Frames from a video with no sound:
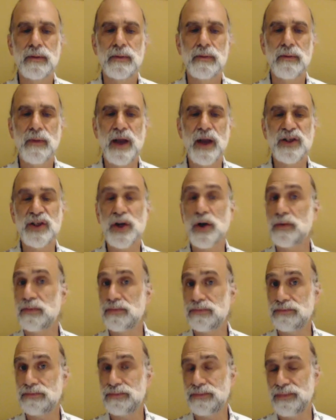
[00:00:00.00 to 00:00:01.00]
right?
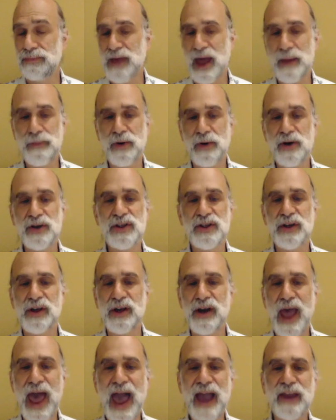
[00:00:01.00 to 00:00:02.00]
So that person
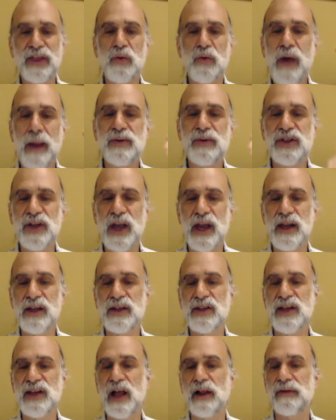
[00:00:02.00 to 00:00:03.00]
can hack the website
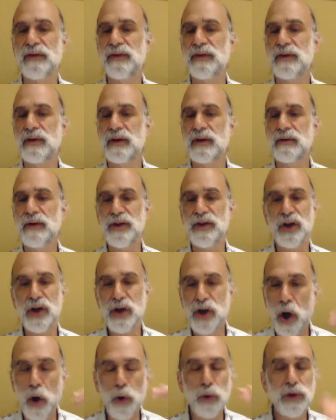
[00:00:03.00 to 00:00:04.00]
itself, right? the
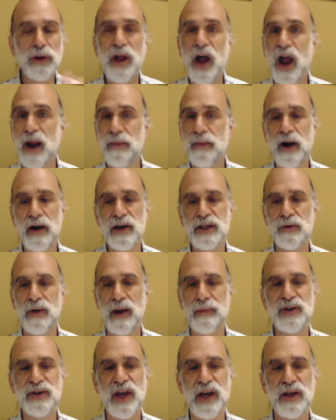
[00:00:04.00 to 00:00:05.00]
code libraries the
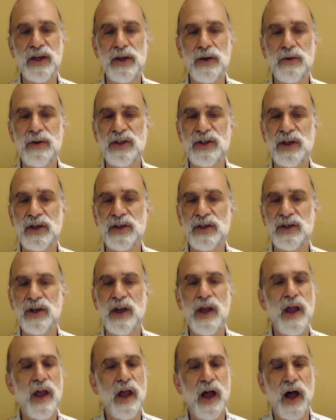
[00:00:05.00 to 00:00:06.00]
website uses,
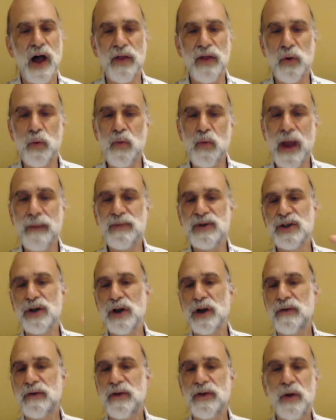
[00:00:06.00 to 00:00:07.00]
uh, the web
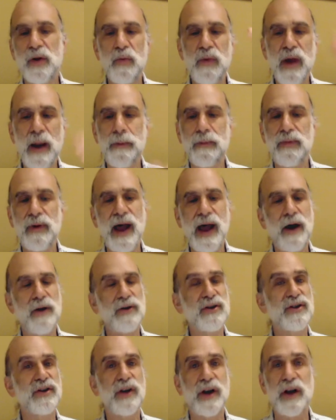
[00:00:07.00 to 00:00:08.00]
server, the web
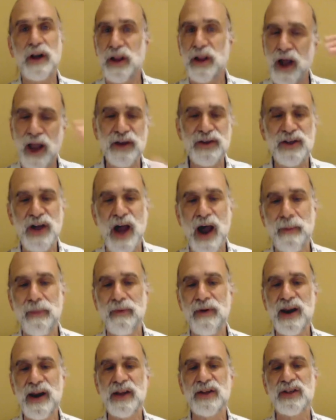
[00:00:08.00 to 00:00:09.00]
browser, the client's
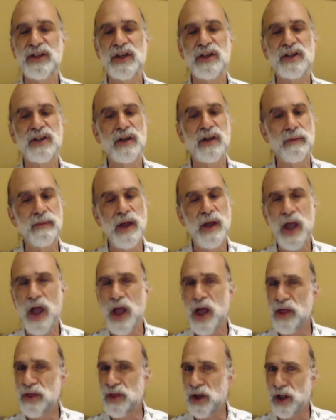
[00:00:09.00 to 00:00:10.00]
operating system,
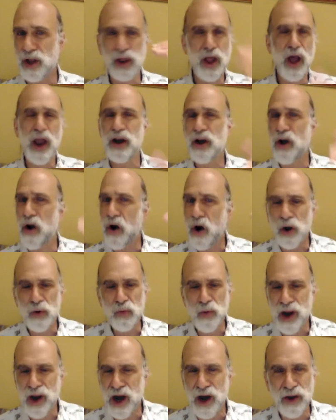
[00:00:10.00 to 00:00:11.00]
the client
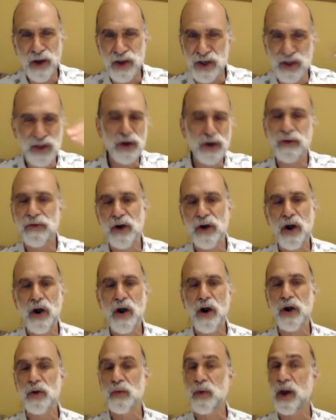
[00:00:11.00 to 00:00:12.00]
hardware, the server
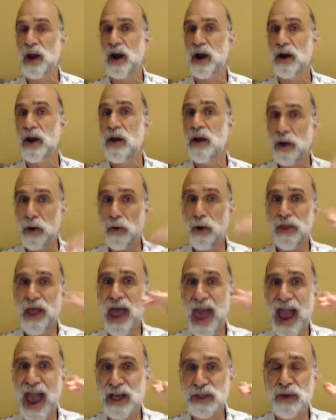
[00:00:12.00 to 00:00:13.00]
hardware, and all the
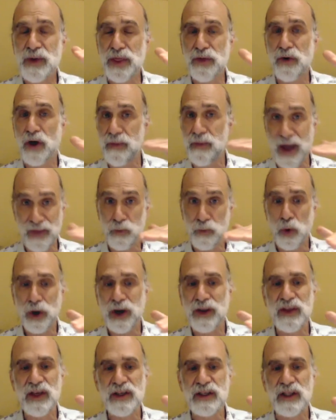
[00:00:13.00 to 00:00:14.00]
hacks we thought about work
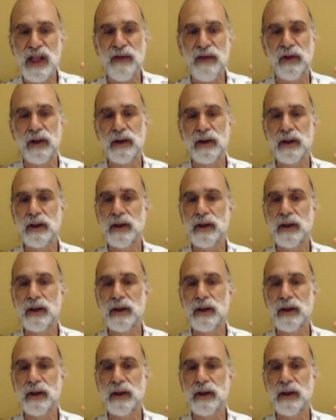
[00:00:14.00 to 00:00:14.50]
at this level.